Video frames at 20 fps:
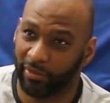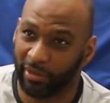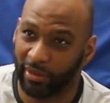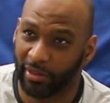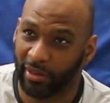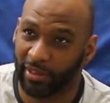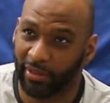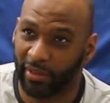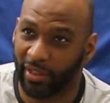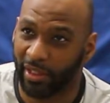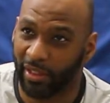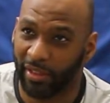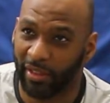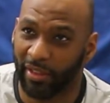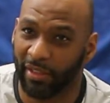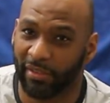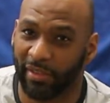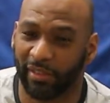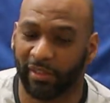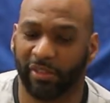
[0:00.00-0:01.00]
this kid
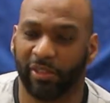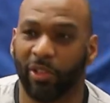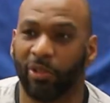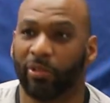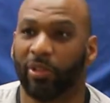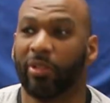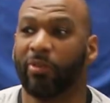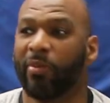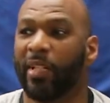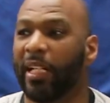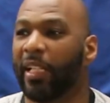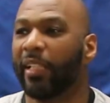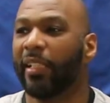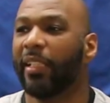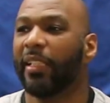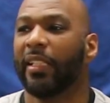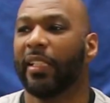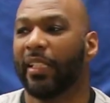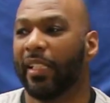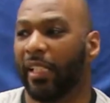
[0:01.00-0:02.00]
is. I just don't know why.
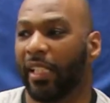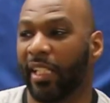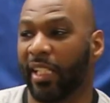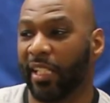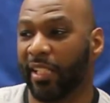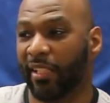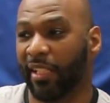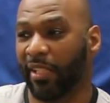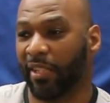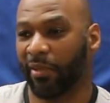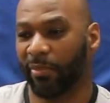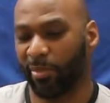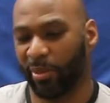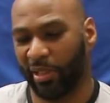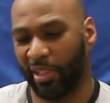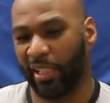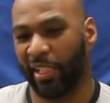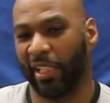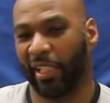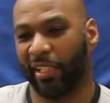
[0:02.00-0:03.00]
He could either
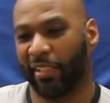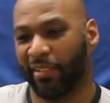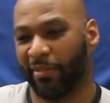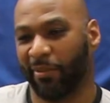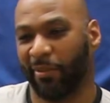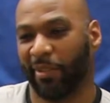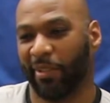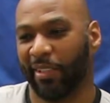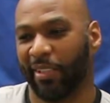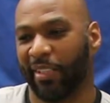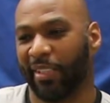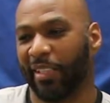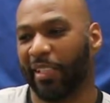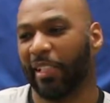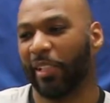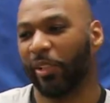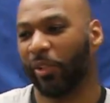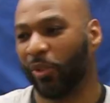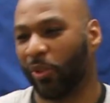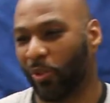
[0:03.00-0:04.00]
play
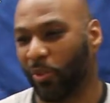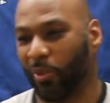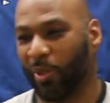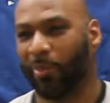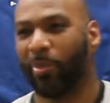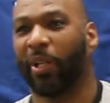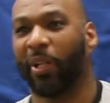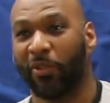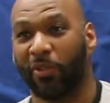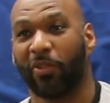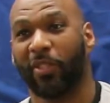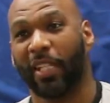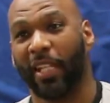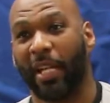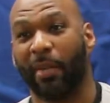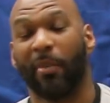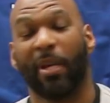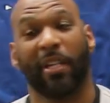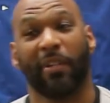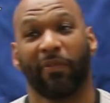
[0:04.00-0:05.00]
short periods of
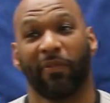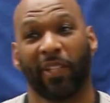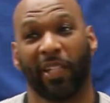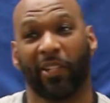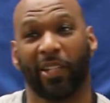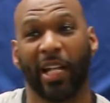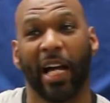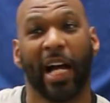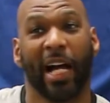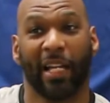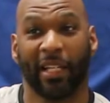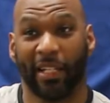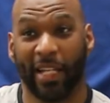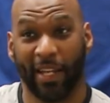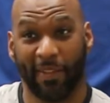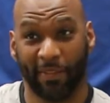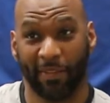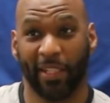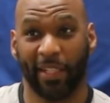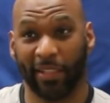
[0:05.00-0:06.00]
time at very high
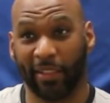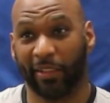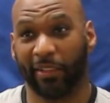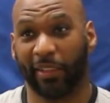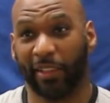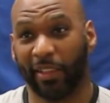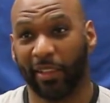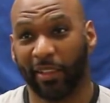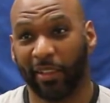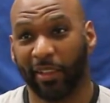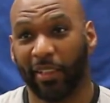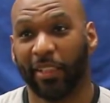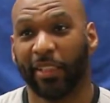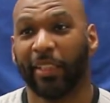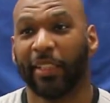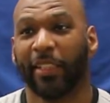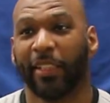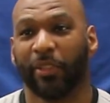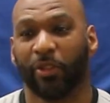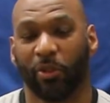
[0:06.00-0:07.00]
athletically,
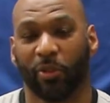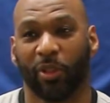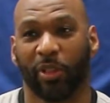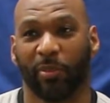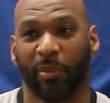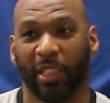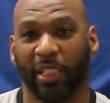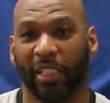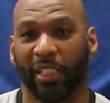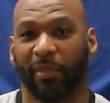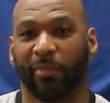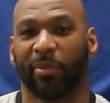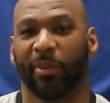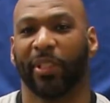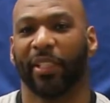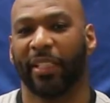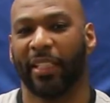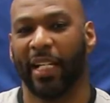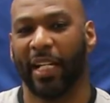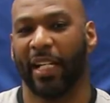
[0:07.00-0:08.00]
you know what I mean,
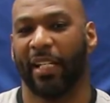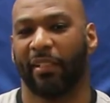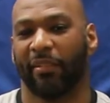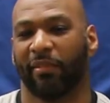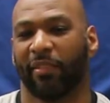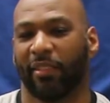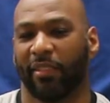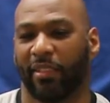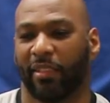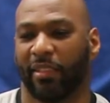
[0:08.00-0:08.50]
but not